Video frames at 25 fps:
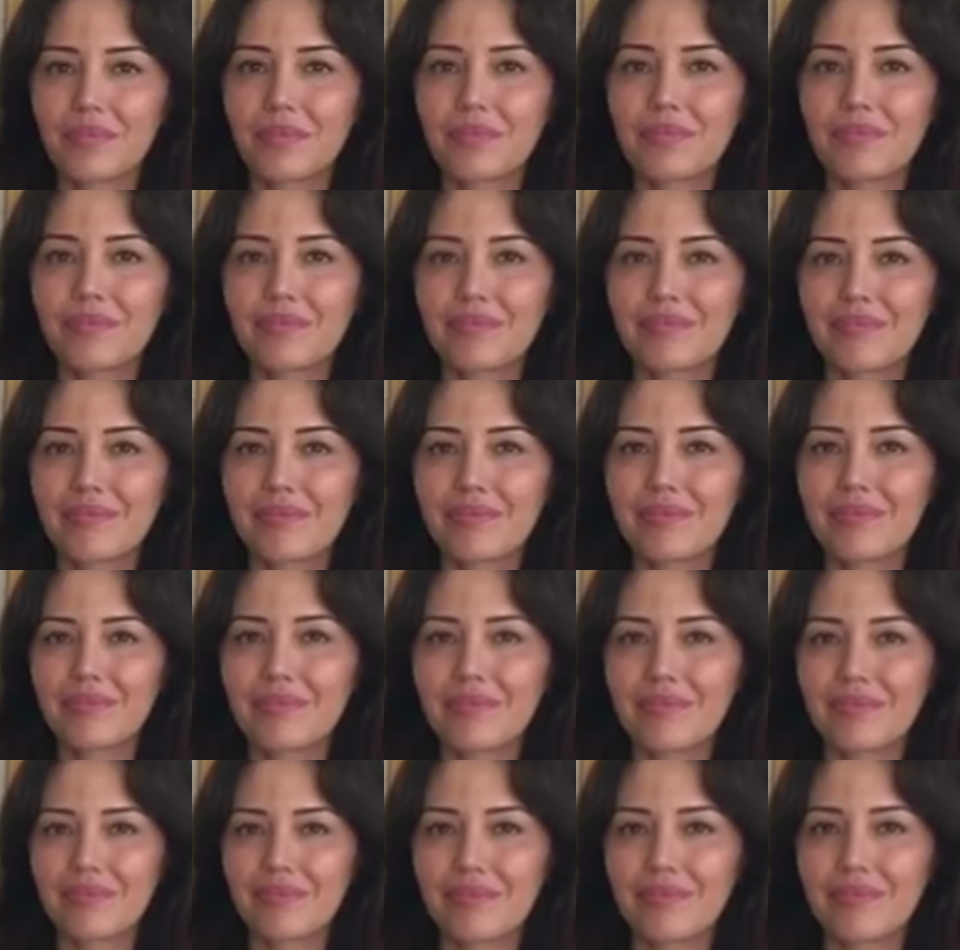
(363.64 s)

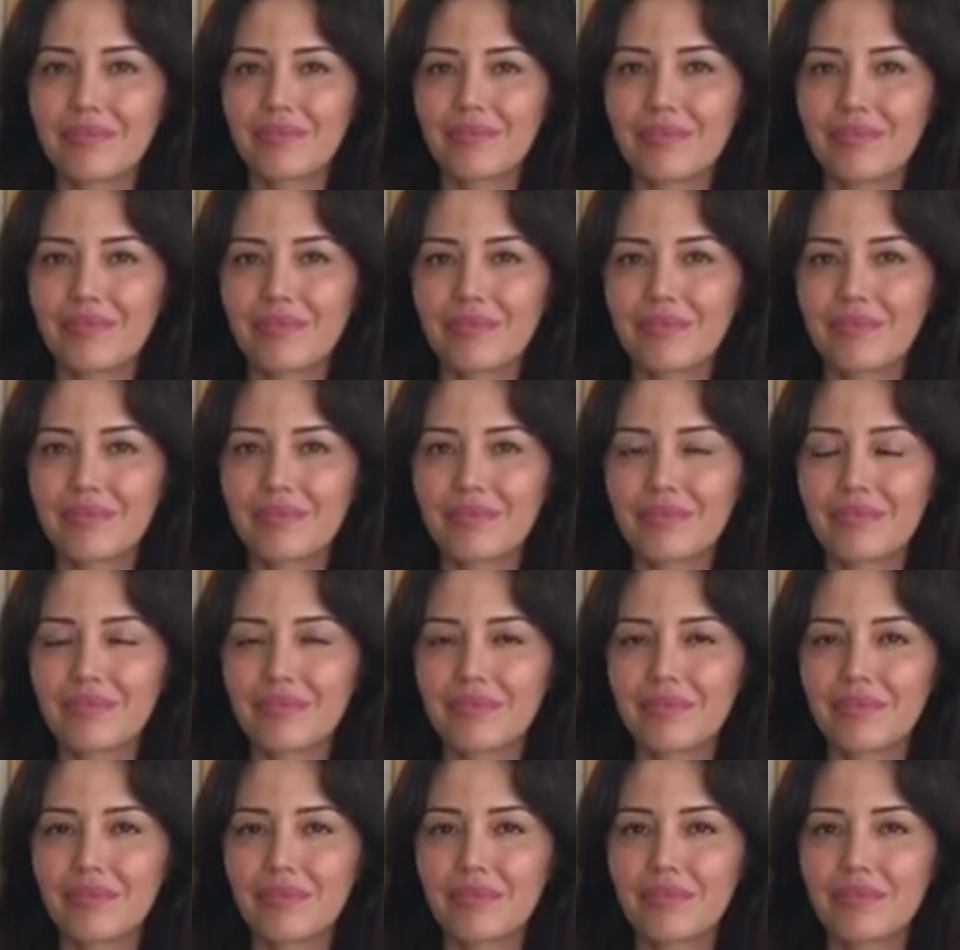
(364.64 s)

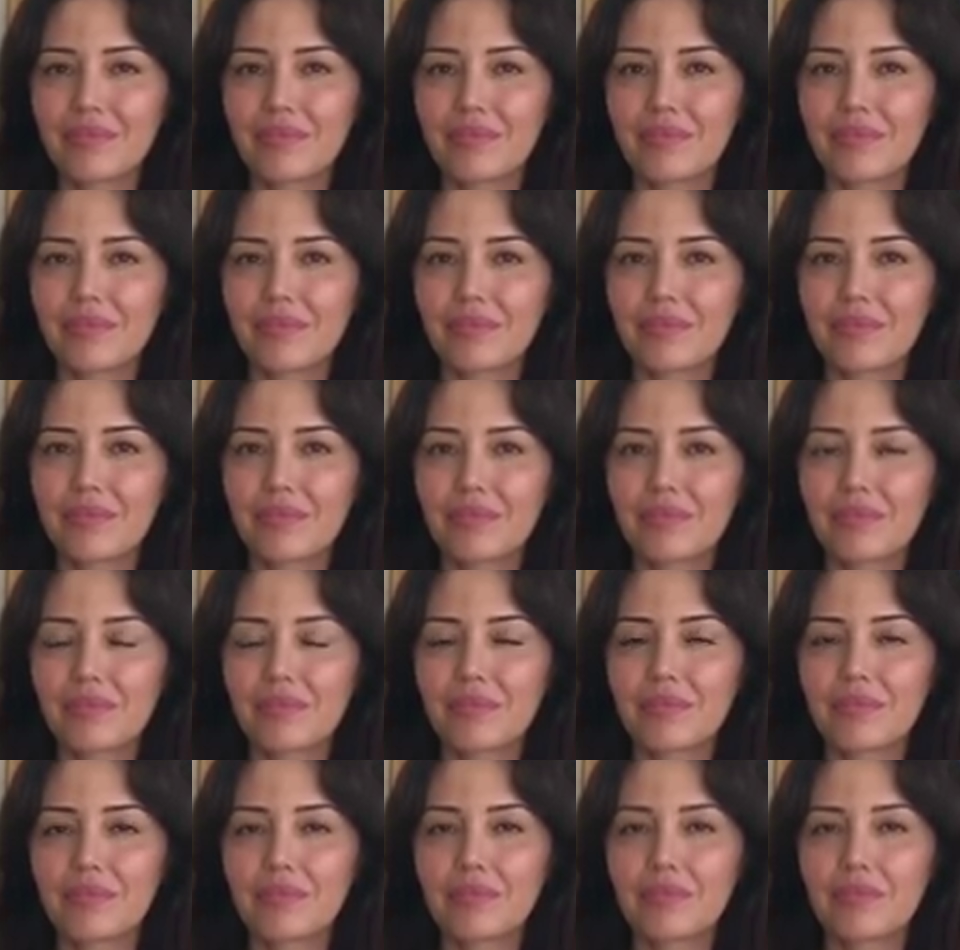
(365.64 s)

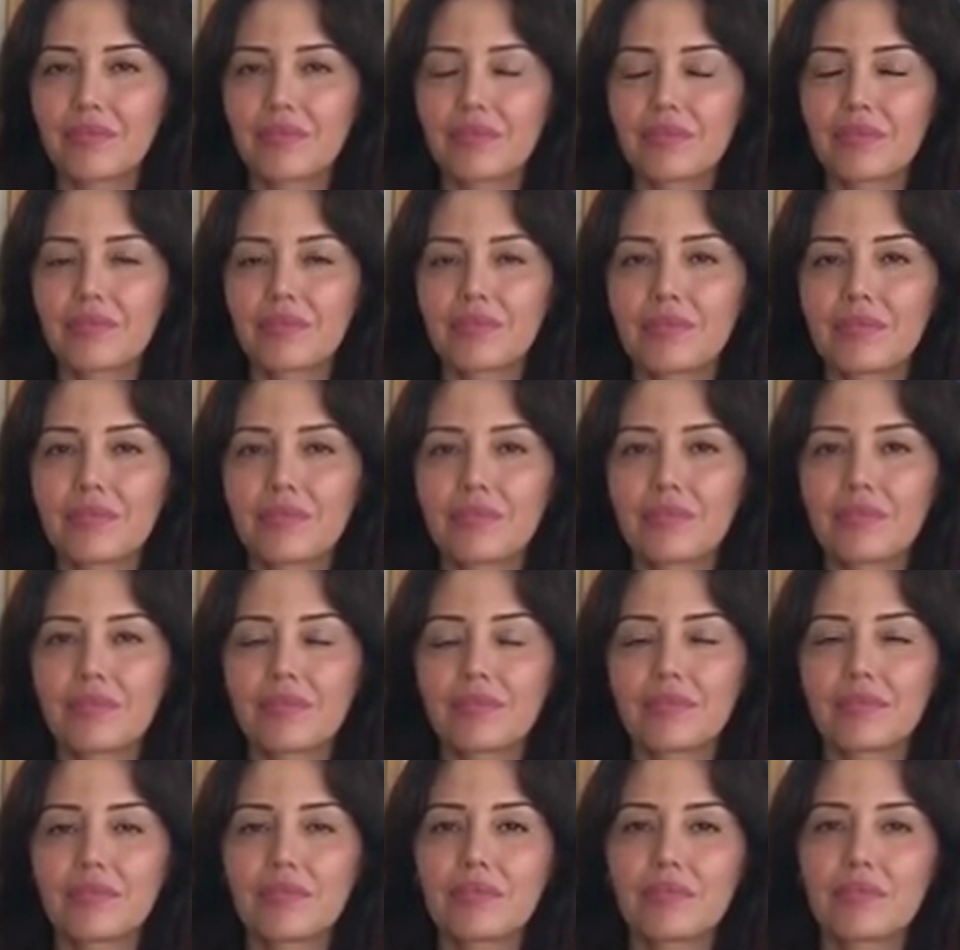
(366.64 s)

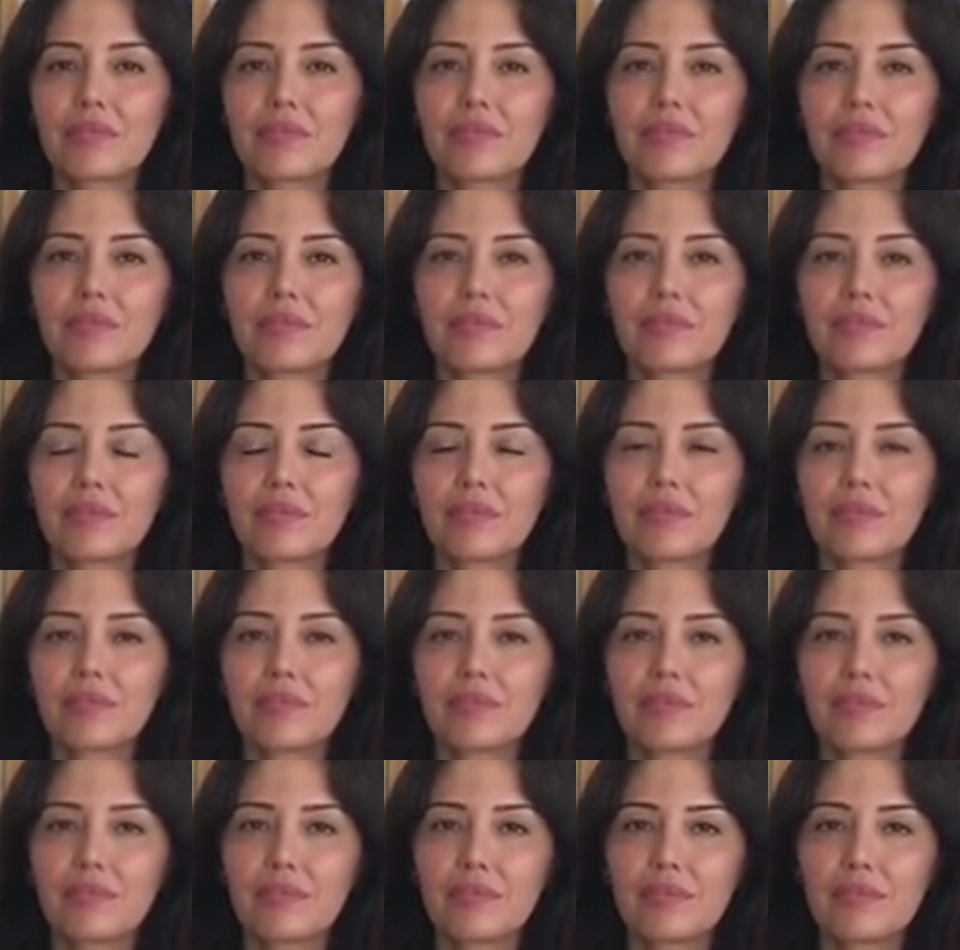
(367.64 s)

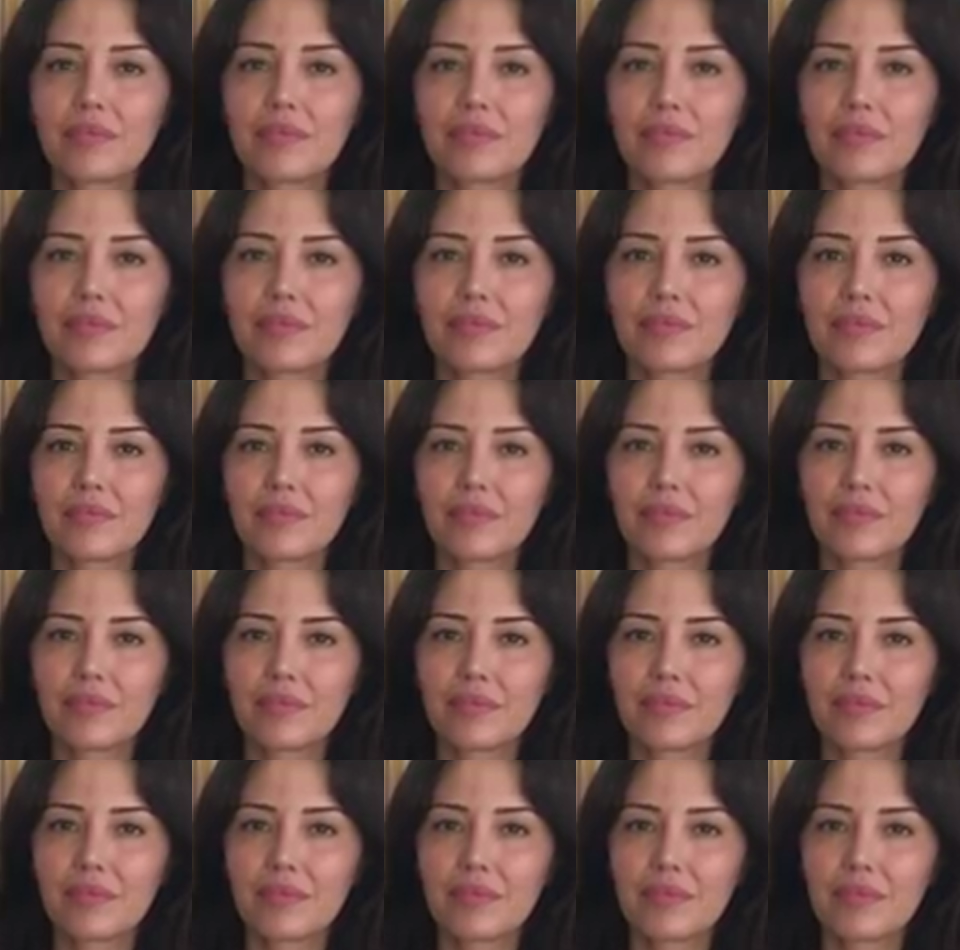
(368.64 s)

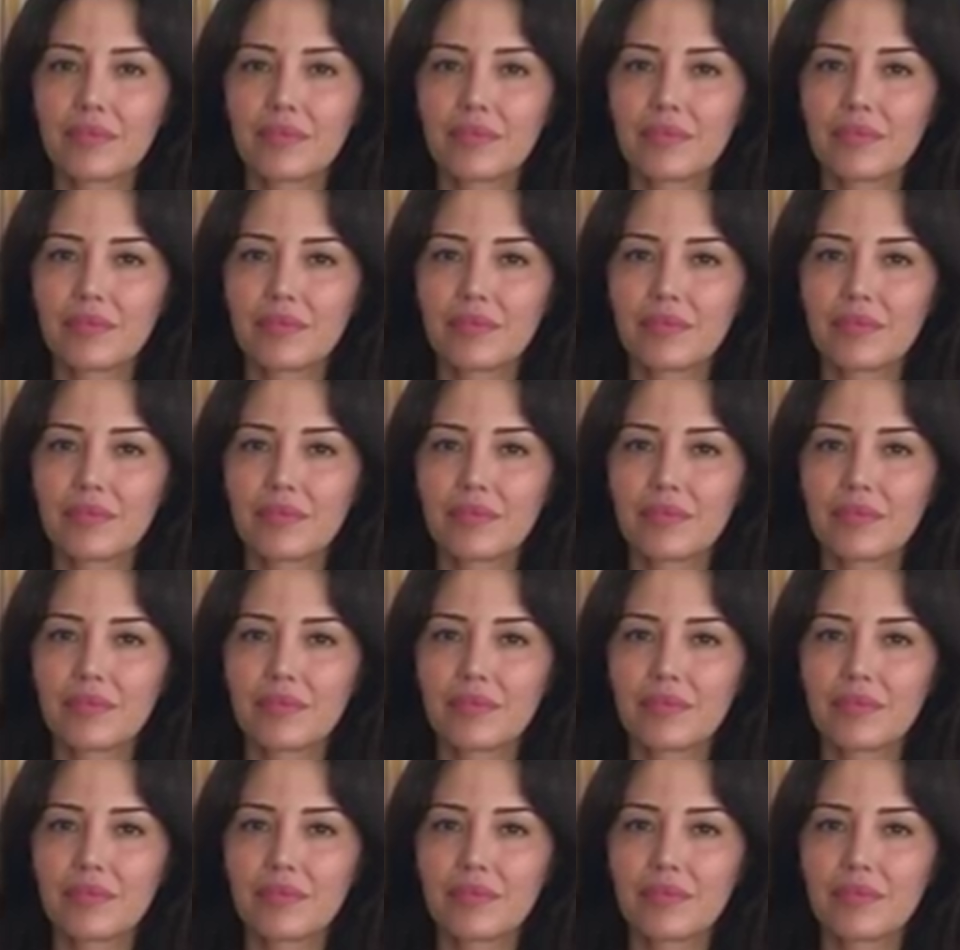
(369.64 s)
This person isn't speaking.